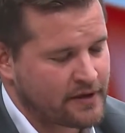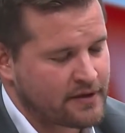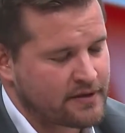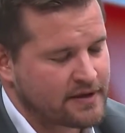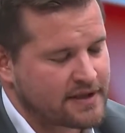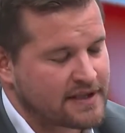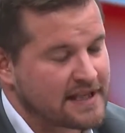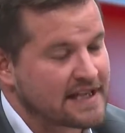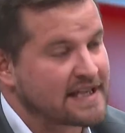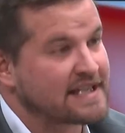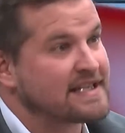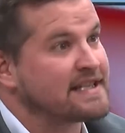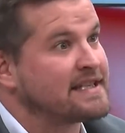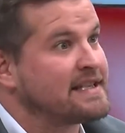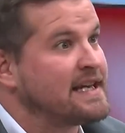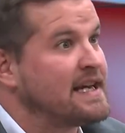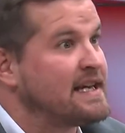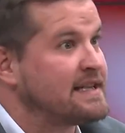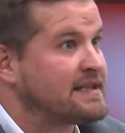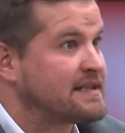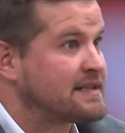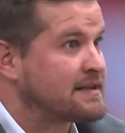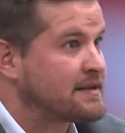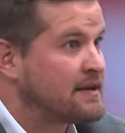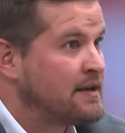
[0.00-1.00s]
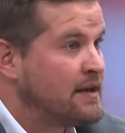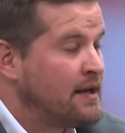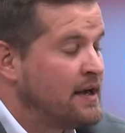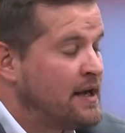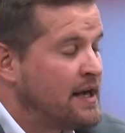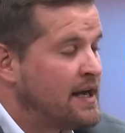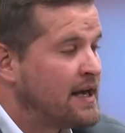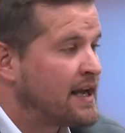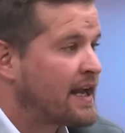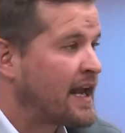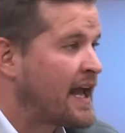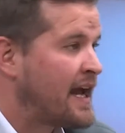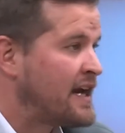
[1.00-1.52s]
Success
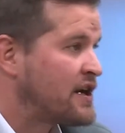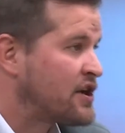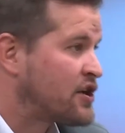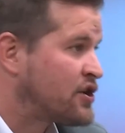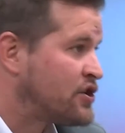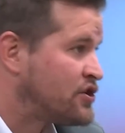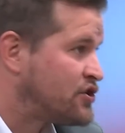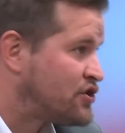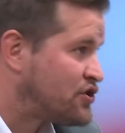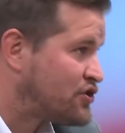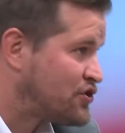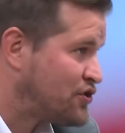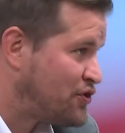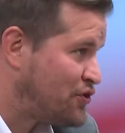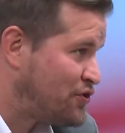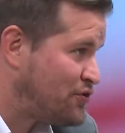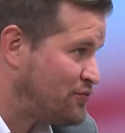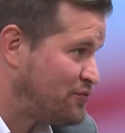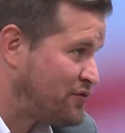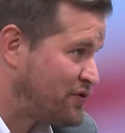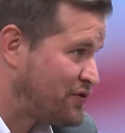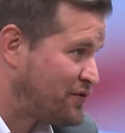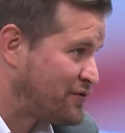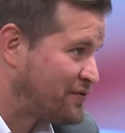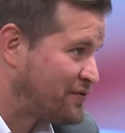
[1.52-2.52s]
can consume you.